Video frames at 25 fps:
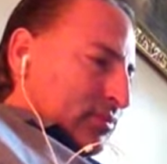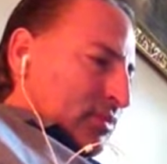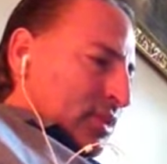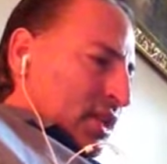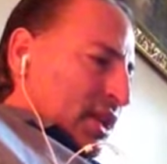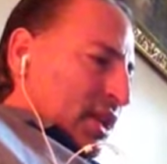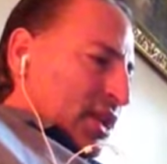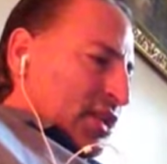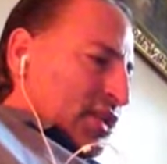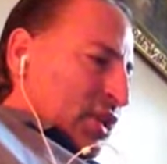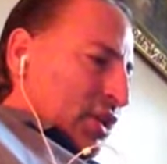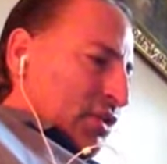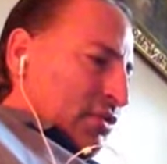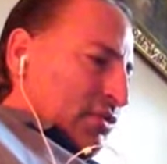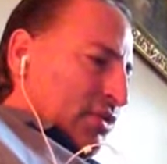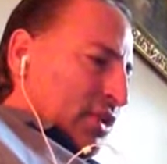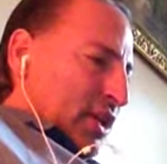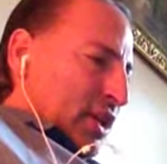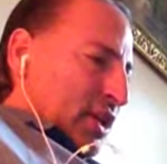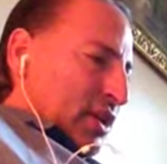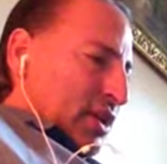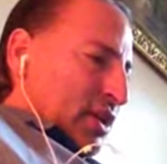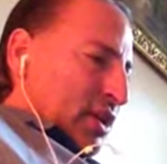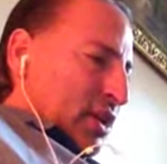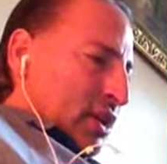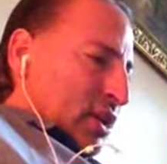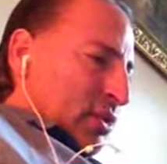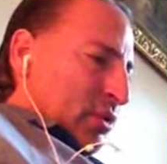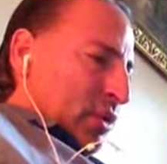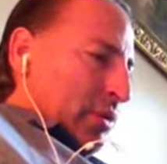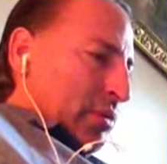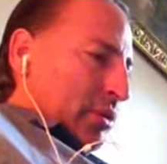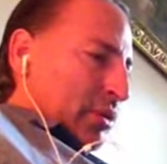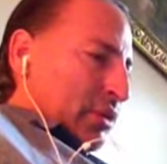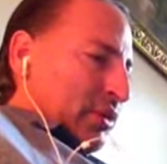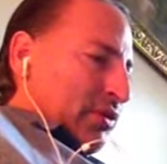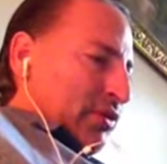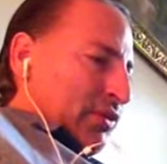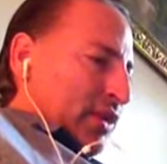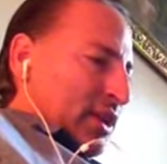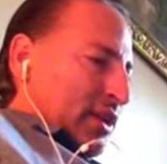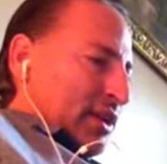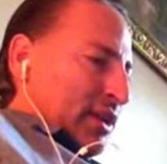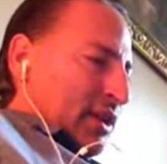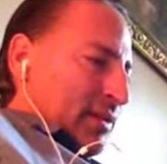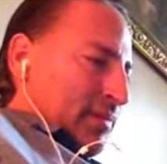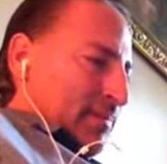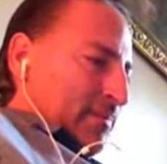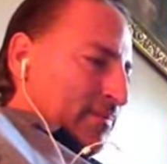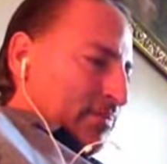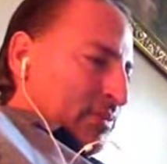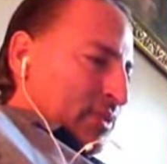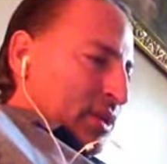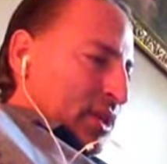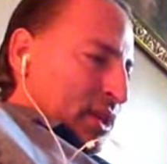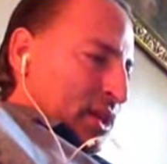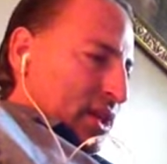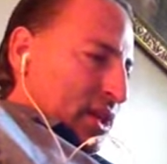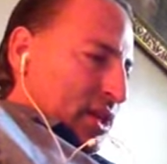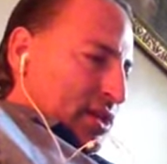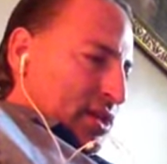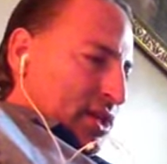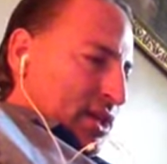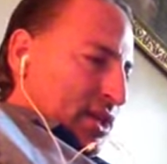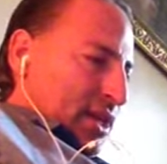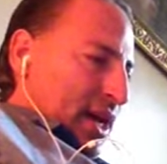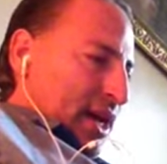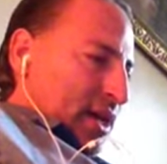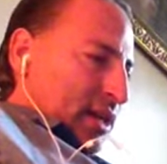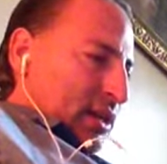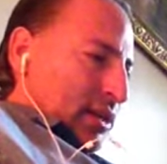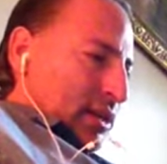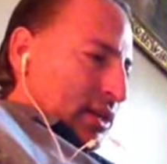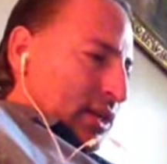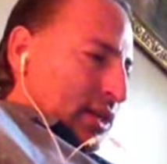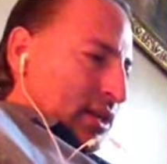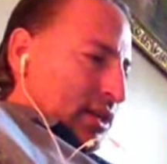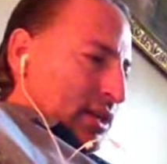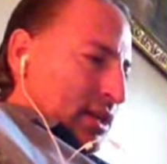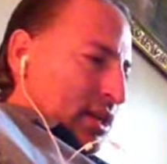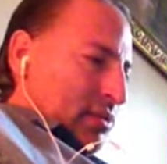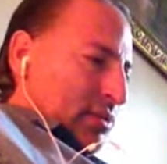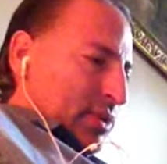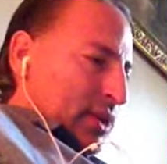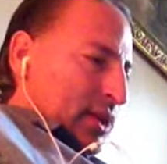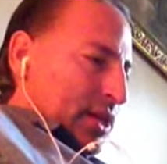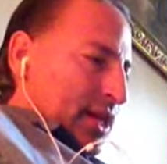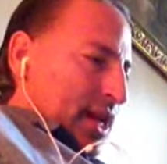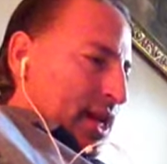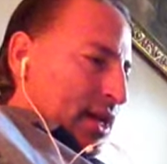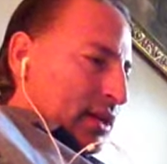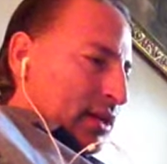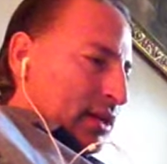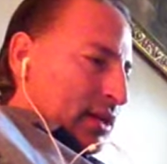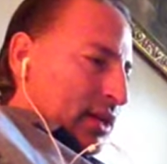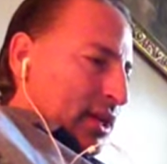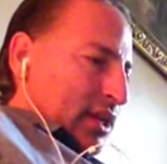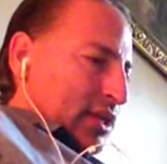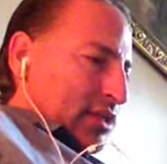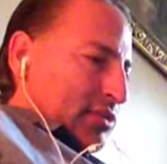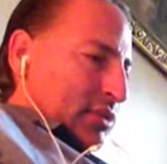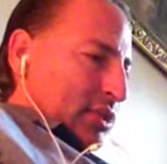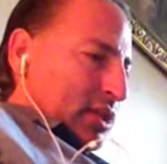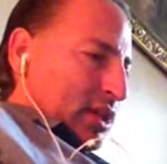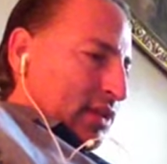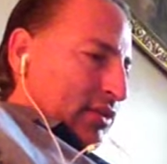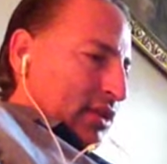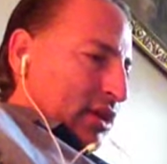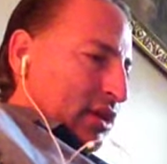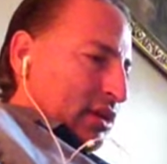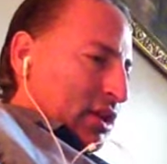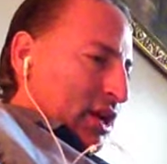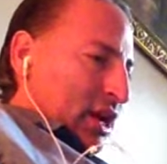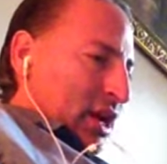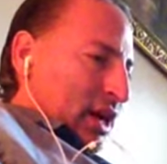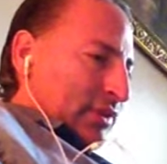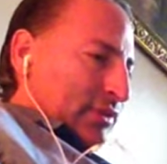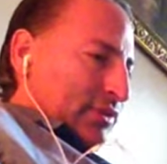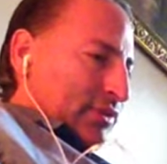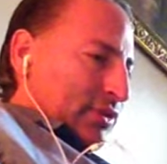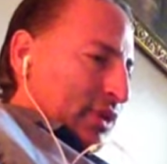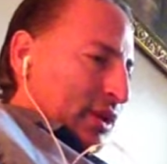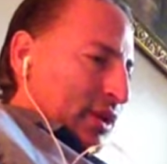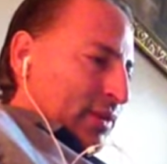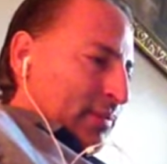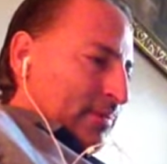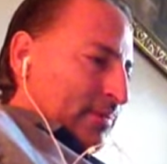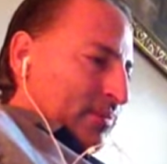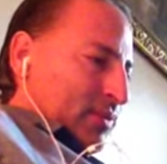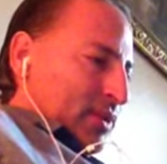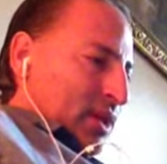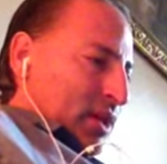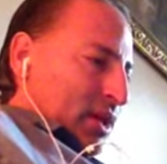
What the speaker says: He is our friend. We will defend him. He is a Galilean, and we Galileans will give our lives for him.